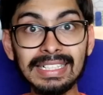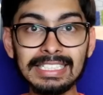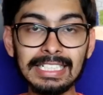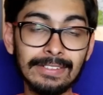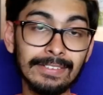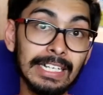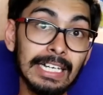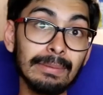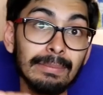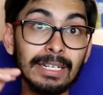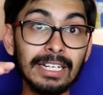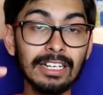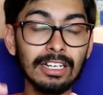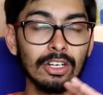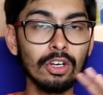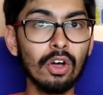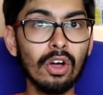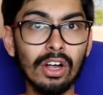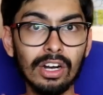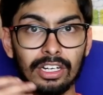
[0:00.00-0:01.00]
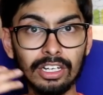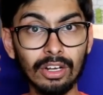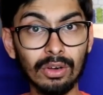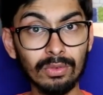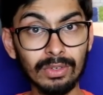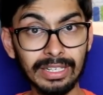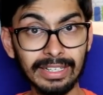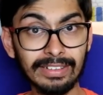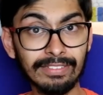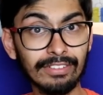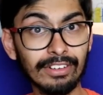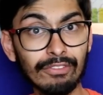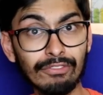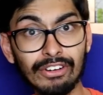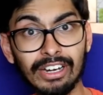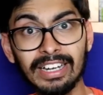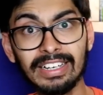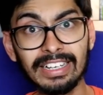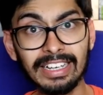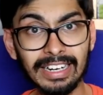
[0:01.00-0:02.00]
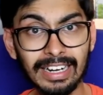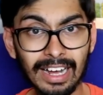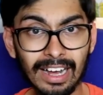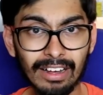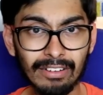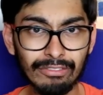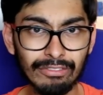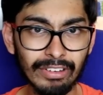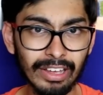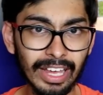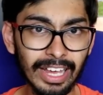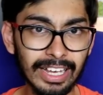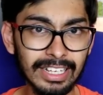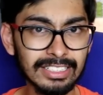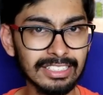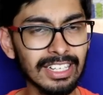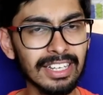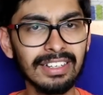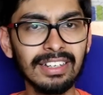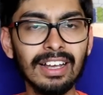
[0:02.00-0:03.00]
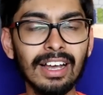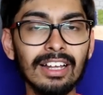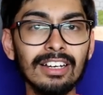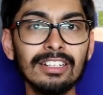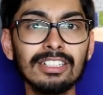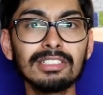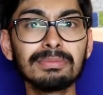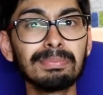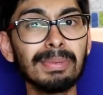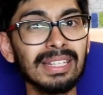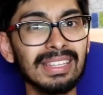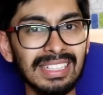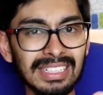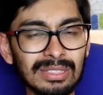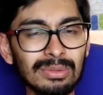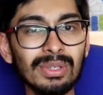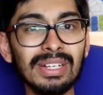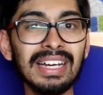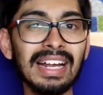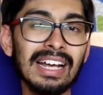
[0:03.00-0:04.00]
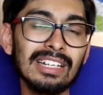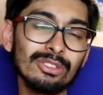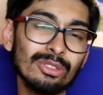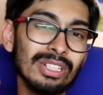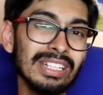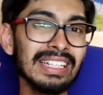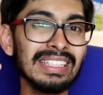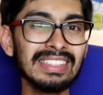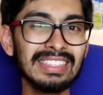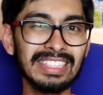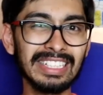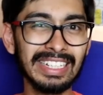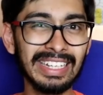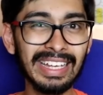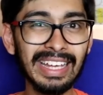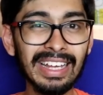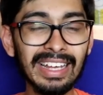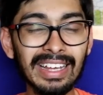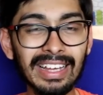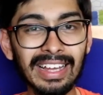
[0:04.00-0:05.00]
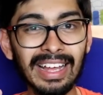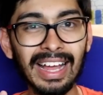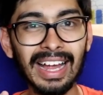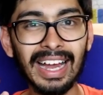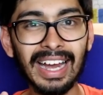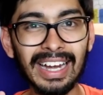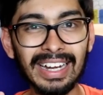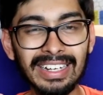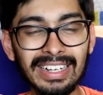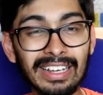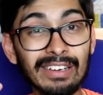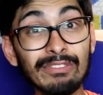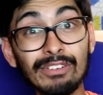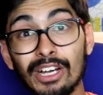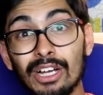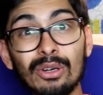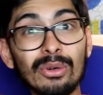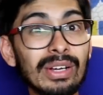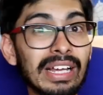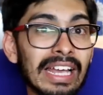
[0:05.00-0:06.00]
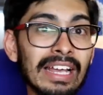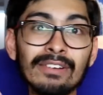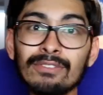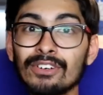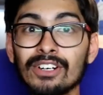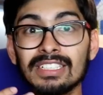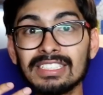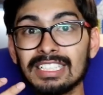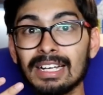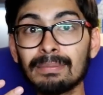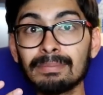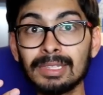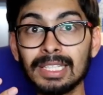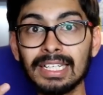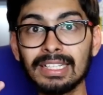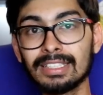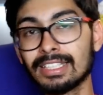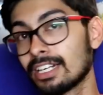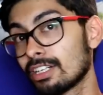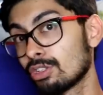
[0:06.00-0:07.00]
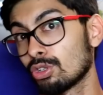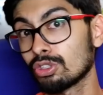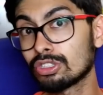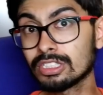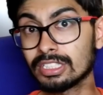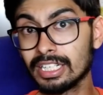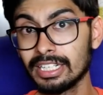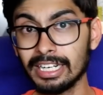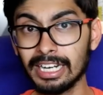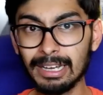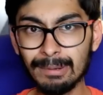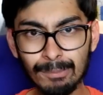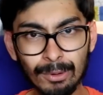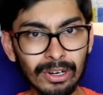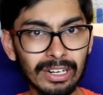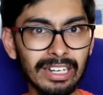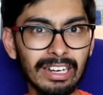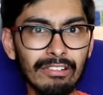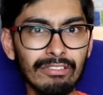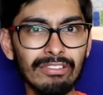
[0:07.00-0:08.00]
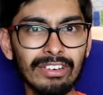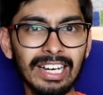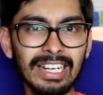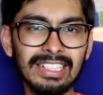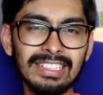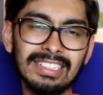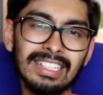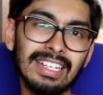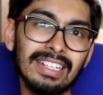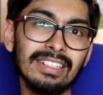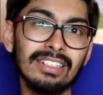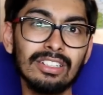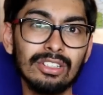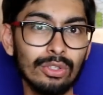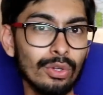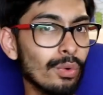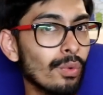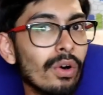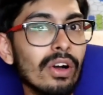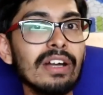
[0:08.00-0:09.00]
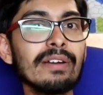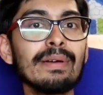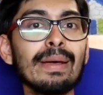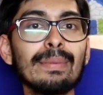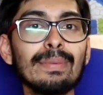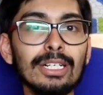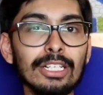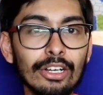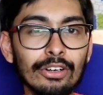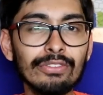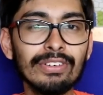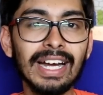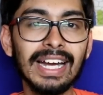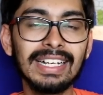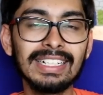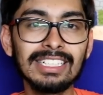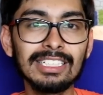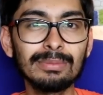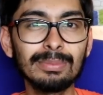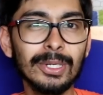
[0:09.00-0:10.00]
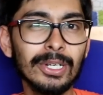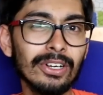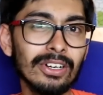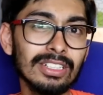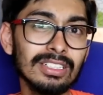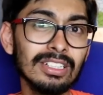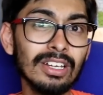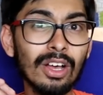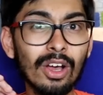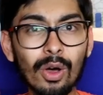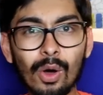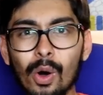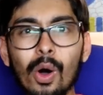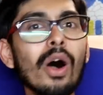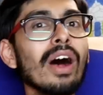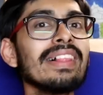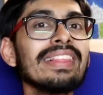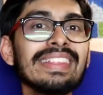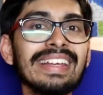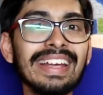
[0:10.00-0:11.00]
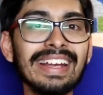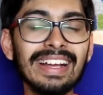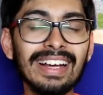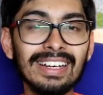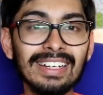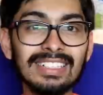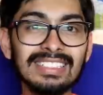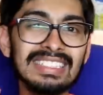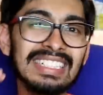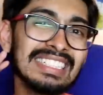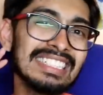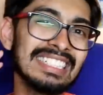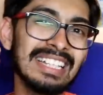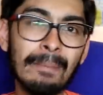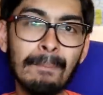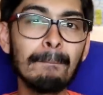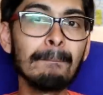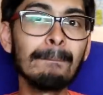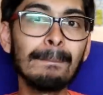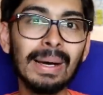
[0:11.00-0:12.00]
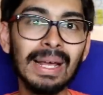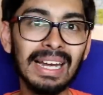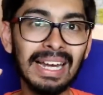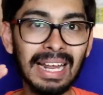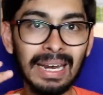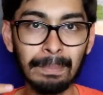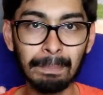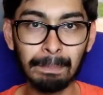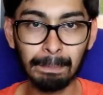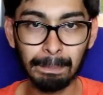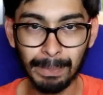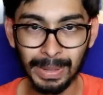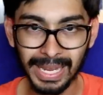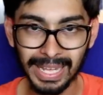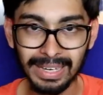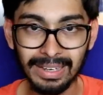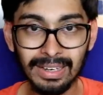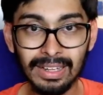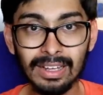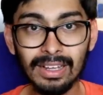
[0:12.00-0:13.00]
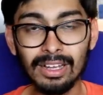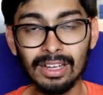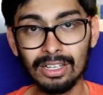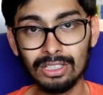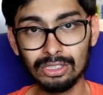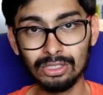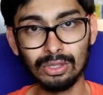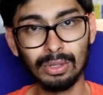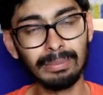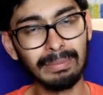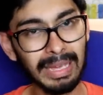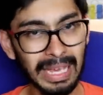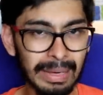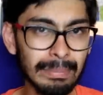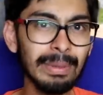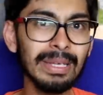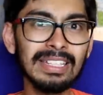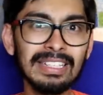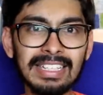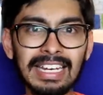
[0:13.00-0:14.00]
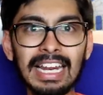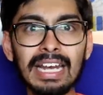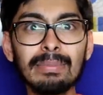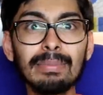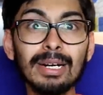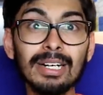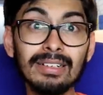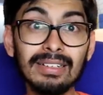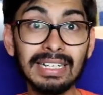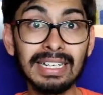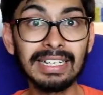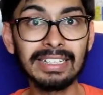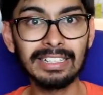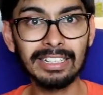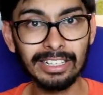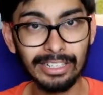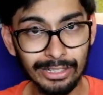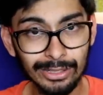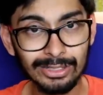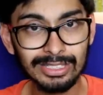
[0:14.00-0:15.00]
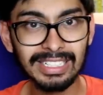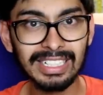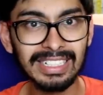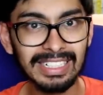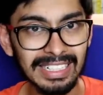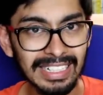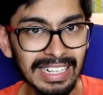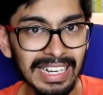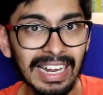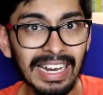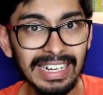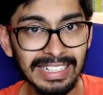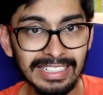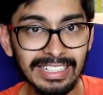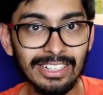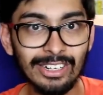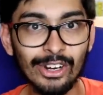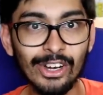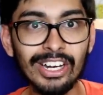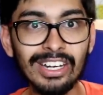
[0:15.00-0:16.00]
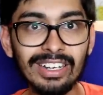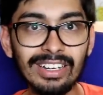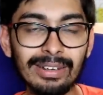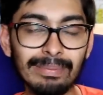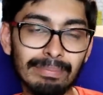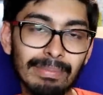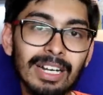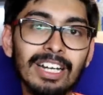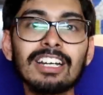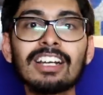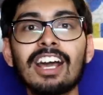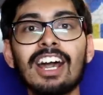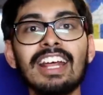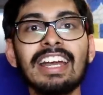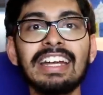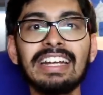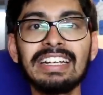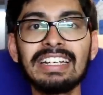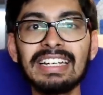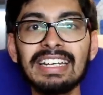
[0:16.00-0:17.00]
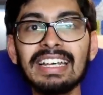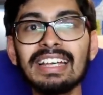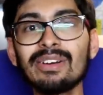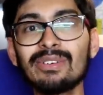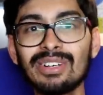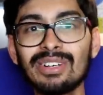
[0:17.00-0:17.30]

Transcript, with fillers: is available in lot of different graphics and colors, but this one has only three, and if you are looking for something that looks a little more different, then you won't be able to find this because all three colors are simple and plain. So maybe Steelbird will introduce it later on, but currently